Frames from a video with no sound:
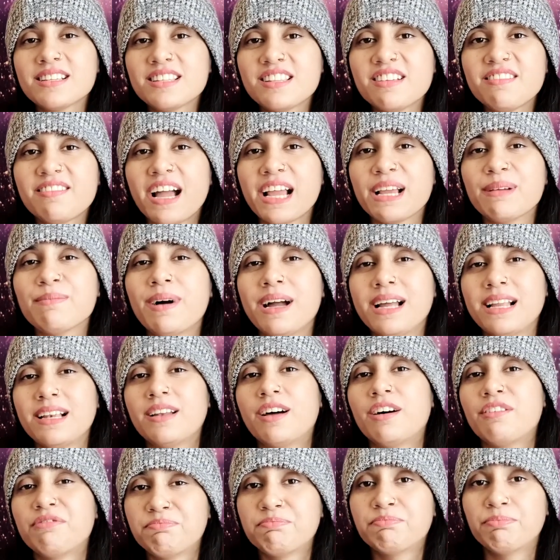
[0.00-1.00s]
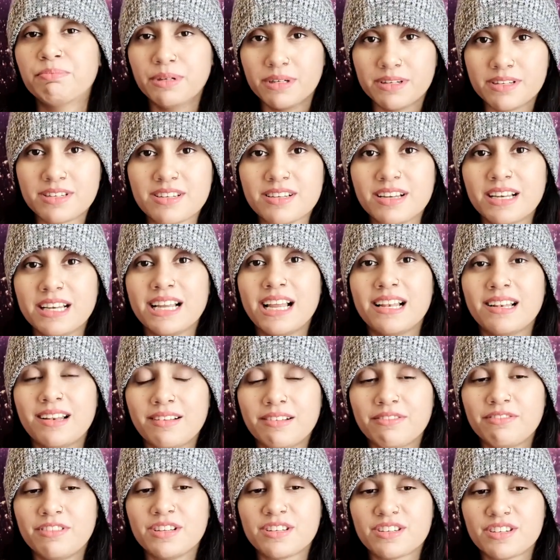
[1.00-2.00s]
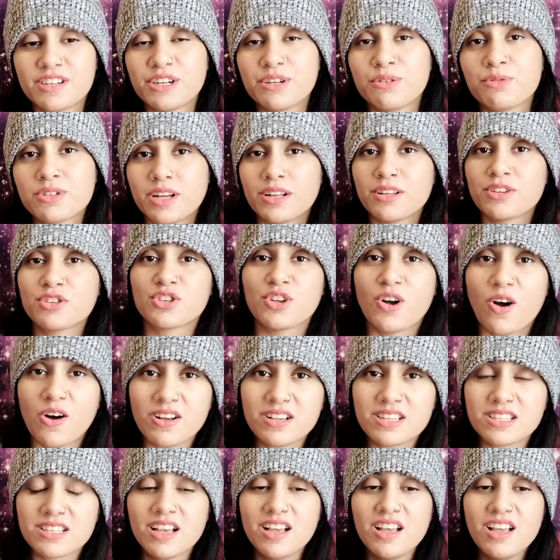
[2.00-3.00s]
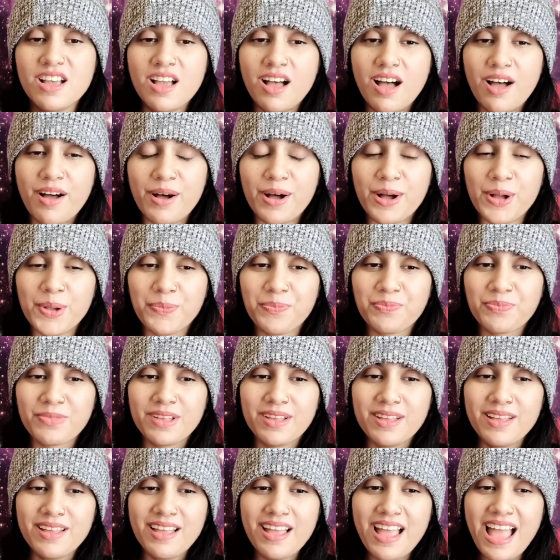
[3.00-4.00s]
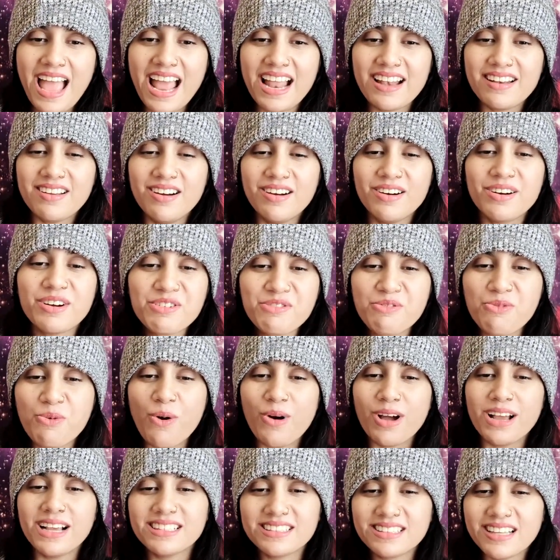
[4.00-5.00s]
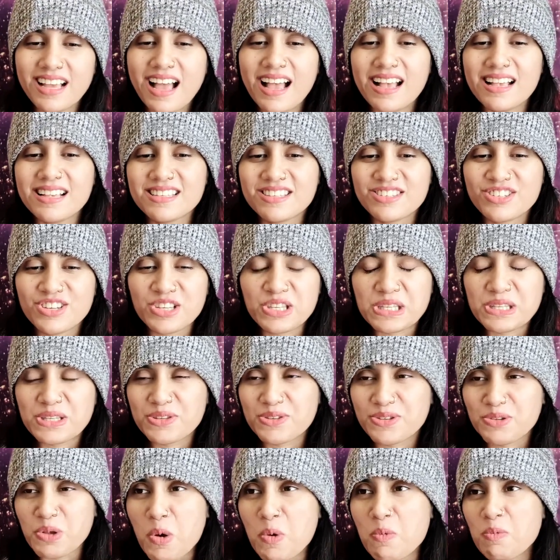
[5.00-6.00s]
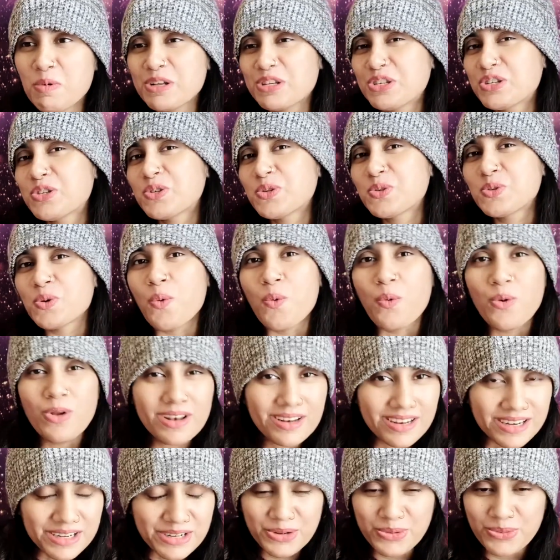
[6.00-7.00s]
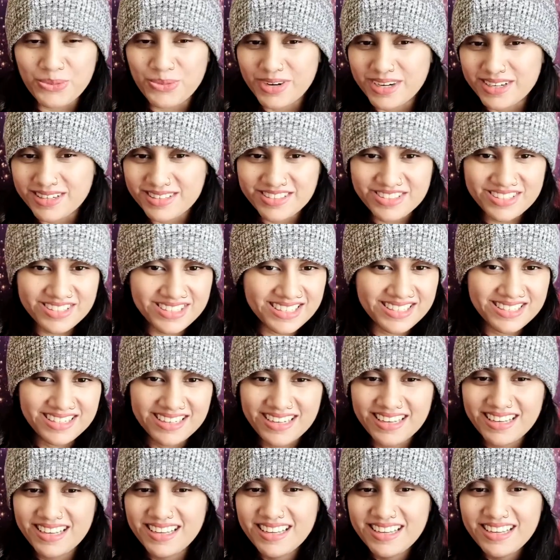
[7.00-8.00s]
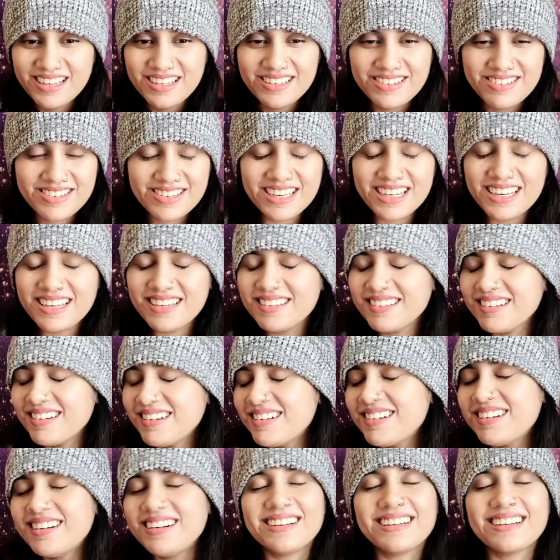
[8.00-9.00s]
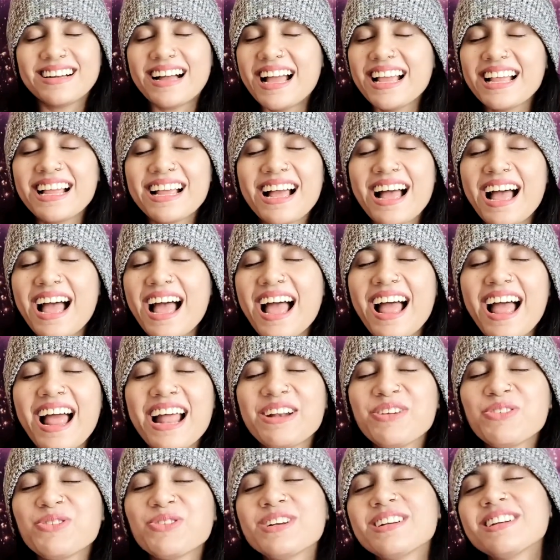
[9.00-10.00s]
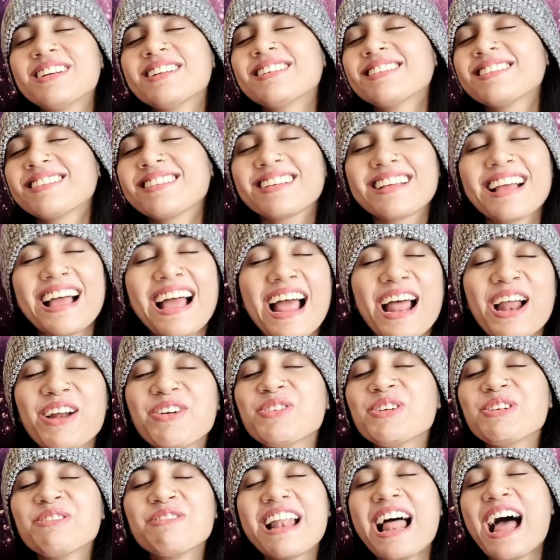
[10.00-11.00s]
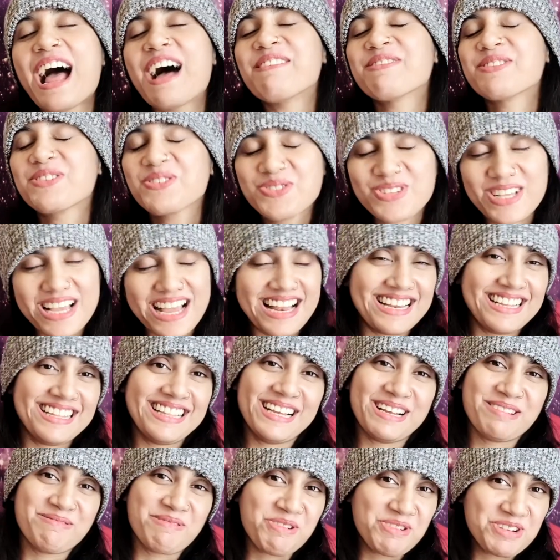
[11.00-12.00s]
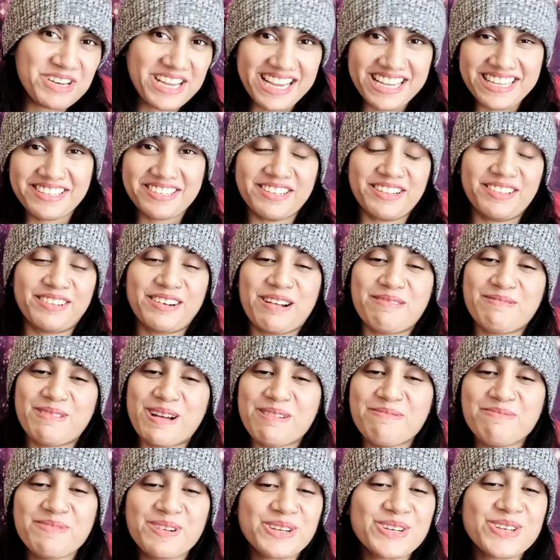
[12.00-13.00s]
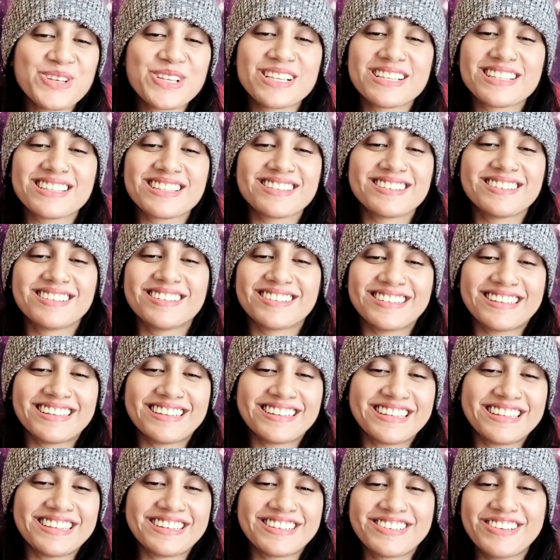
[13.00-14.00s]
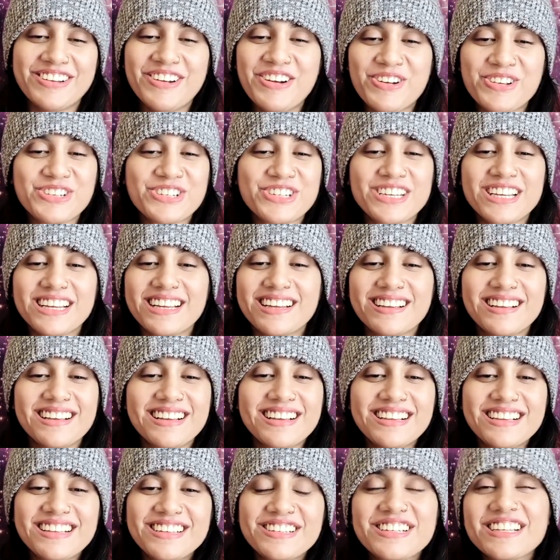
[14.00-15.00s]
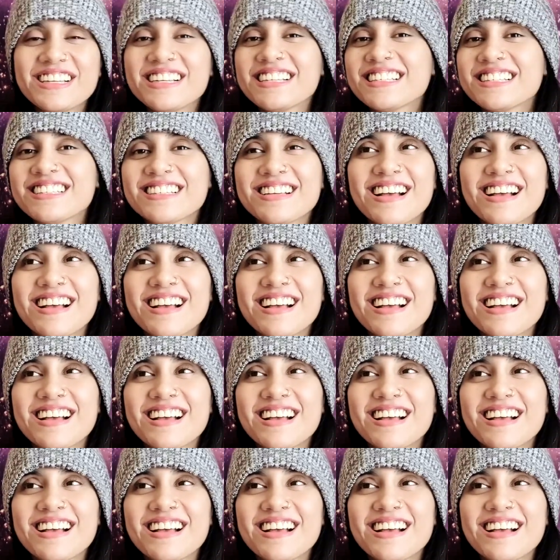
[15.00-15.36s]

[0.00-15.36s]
the vibe I love personally. I love listening to such songs. And her voice has just so much soul into it. Just she, I don't even have to say anything about KS Chithra, ma'am, because you know she's